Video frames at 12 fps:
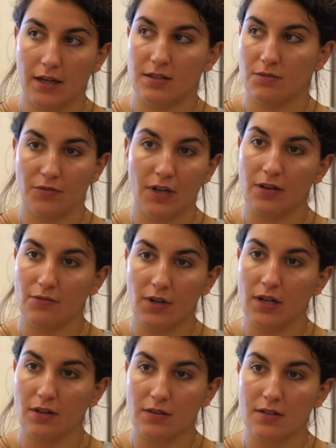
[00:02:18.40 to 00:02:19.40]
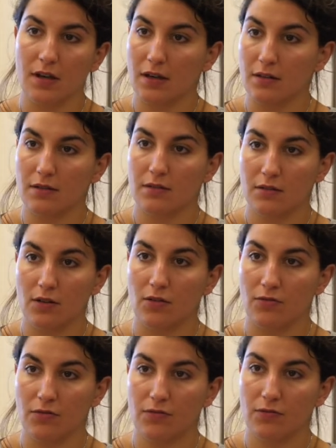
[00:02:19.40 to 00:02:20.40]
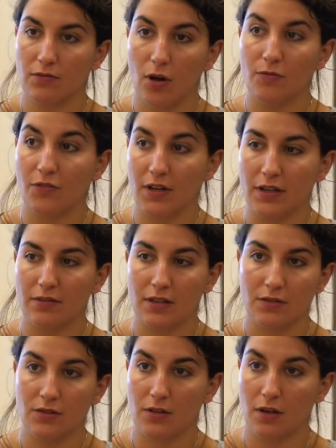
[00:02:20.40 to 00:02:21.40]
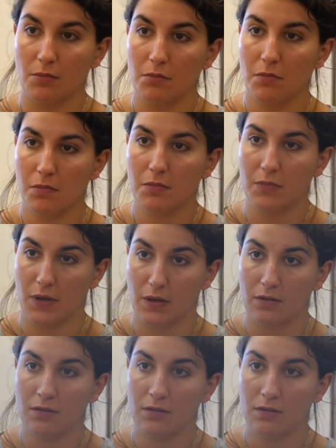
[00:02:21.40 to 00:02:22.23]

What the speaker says: is a really, really good sign of hopefully things to come. Yeah.